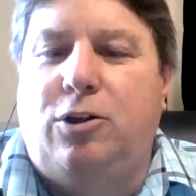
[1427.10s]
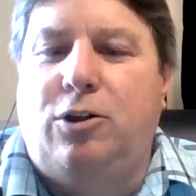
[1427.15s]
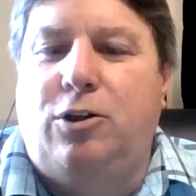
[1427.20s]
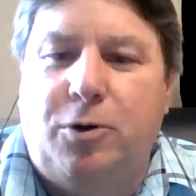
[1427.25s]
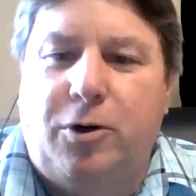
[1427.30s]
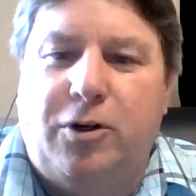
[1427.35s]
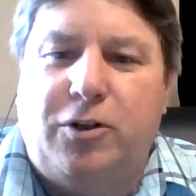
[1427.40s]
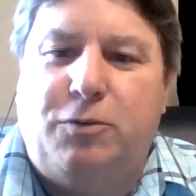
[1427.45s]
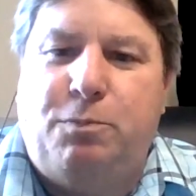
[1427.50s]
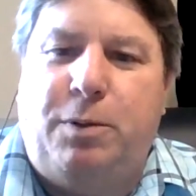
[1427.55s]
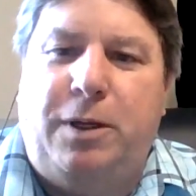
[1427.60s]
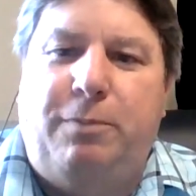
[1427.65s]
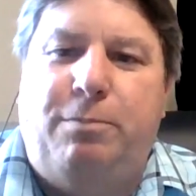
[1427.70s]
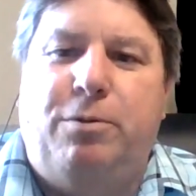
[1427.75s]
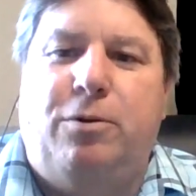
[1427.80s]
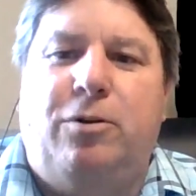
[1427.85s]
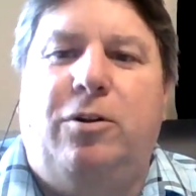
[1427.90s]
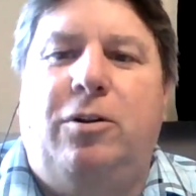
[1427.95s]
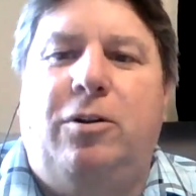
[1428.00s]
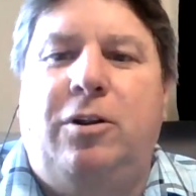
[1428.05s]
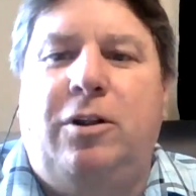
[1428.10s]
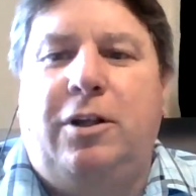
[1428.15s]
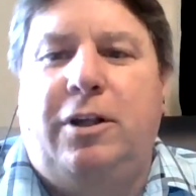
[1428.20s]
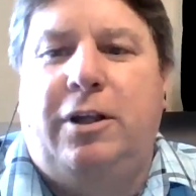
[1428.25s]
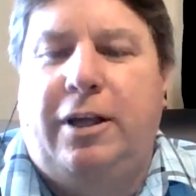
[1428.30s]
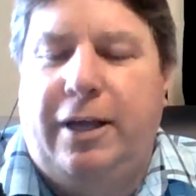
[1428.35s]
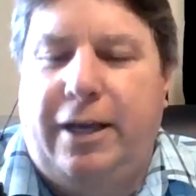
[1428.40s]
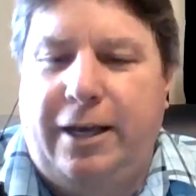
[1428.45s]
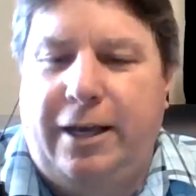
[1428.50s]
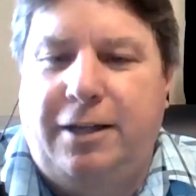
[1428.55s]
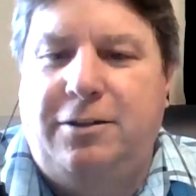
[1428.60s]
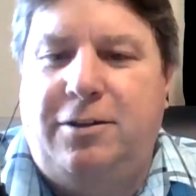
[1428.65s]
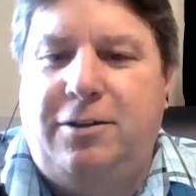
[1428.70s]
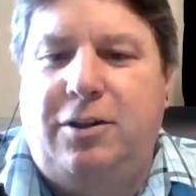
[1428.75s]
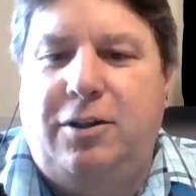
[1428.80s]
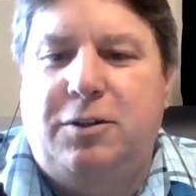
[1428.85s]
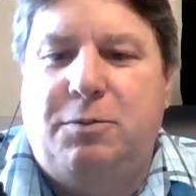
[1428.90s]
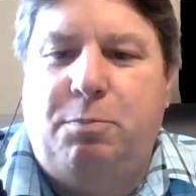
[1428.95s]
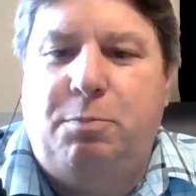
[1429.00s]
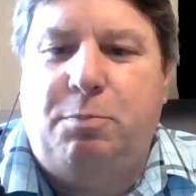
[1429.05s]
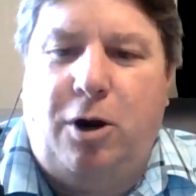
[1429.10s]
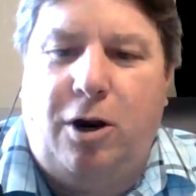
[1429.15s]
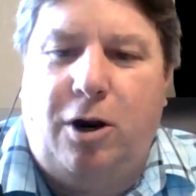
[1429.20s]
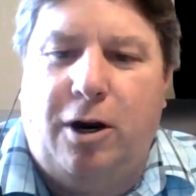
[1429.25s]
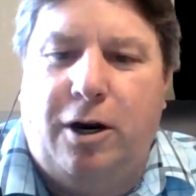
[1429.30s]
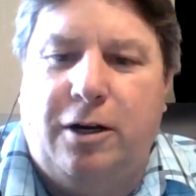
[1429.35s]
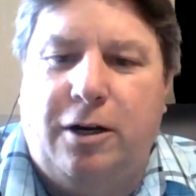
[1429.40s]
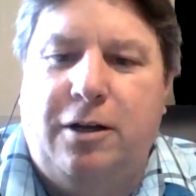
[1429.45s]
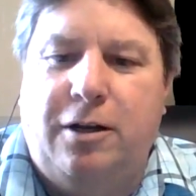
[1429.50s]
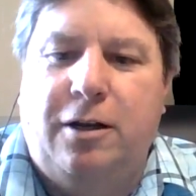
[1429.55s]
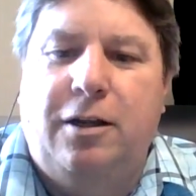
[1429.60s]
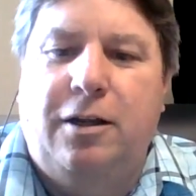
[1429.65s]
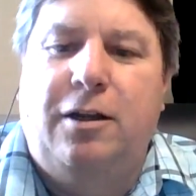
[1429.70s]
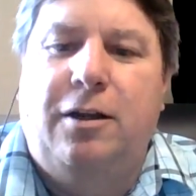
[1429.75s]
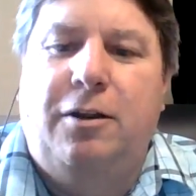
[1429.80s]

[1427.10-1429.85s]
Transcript: lures people into this park